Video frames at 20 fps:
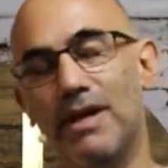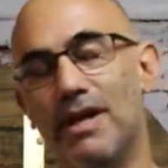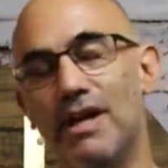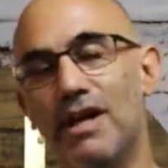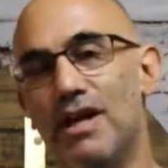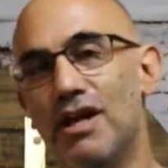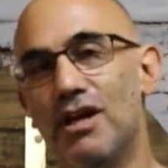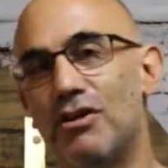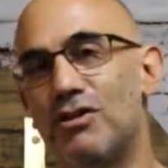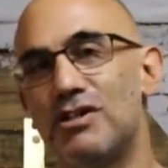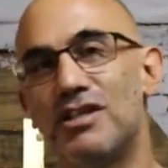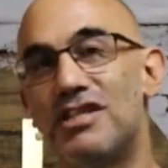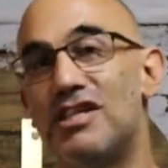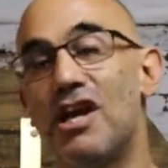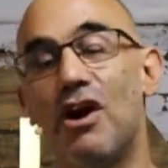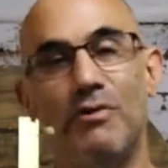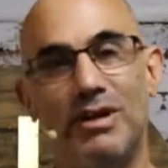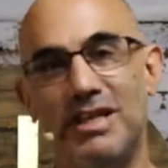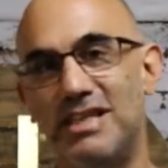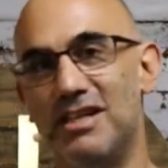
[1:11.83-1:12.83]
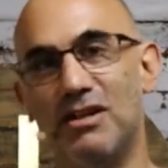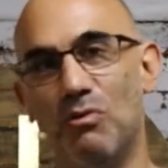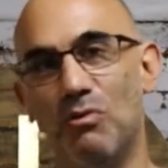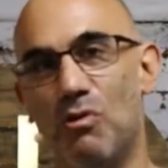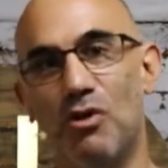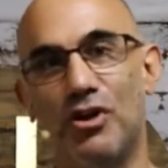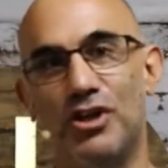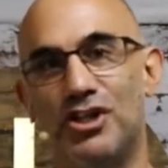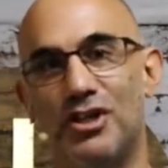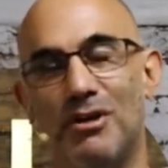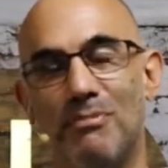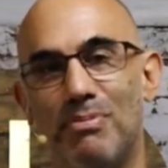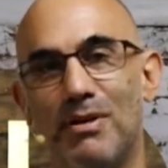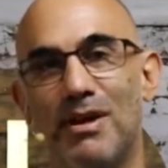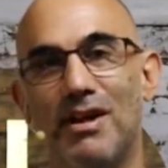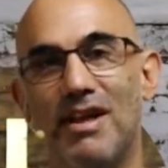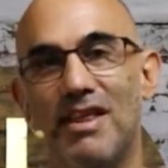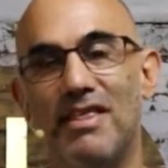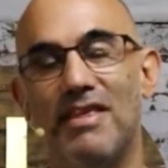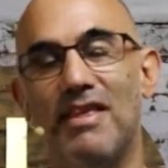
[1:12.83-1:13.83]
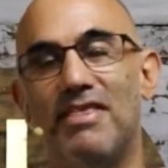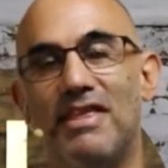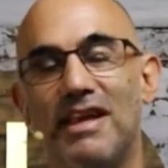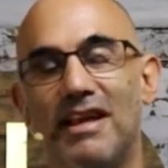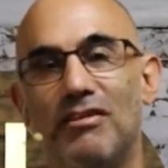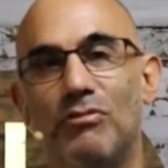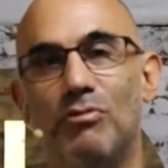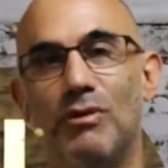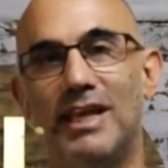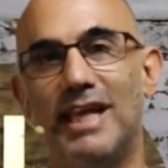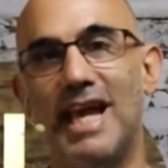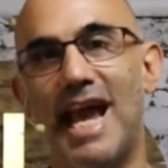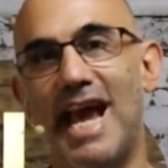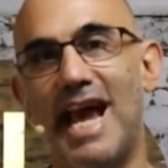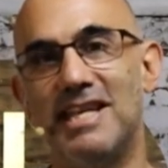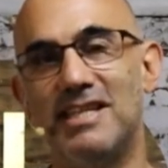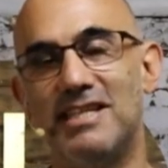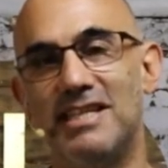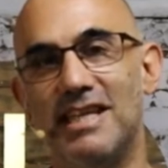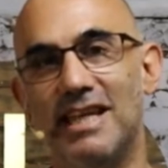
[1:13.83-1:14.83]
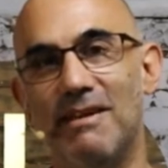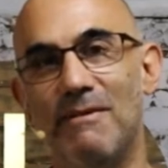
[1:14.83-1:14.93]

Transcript: Because it's so easy to worship the things we can see.